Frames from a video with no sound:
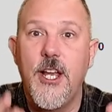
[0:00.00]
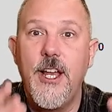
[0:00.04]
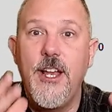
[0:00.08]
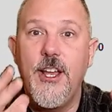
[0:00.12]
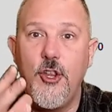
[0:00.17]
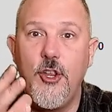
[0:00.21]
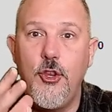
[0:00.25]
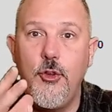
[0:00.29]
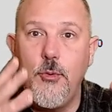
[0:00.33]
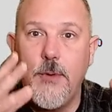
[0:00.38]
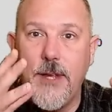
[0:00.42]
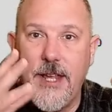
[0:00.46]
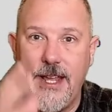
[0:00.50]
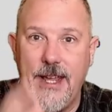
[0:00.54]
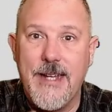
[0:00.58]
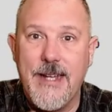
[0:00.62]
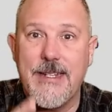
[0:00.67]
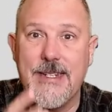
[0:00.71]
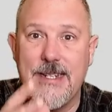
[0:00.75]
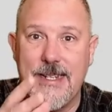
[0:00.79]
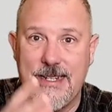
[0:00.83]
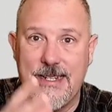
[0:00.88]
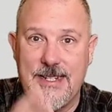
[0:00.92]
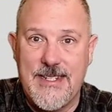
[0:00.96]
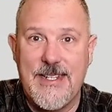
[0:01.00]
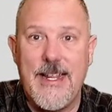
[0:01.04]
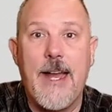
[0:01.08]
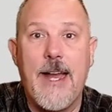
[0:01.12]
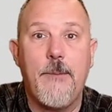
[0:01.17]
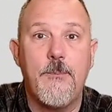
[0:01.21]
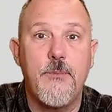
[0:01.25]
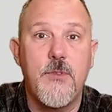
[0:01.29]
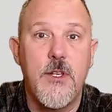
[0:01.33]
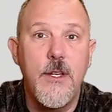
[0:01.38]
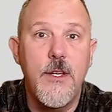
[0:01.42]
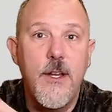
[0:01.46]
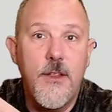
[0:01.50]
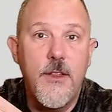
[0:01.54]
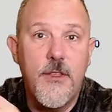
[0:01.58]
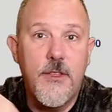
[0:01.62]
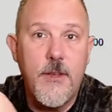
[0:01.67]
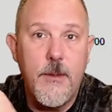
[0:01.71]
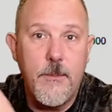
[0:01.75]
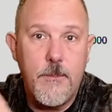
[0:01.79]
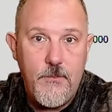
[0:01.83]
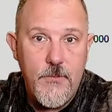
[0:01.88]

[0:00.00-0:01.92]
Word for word: You can't accept the,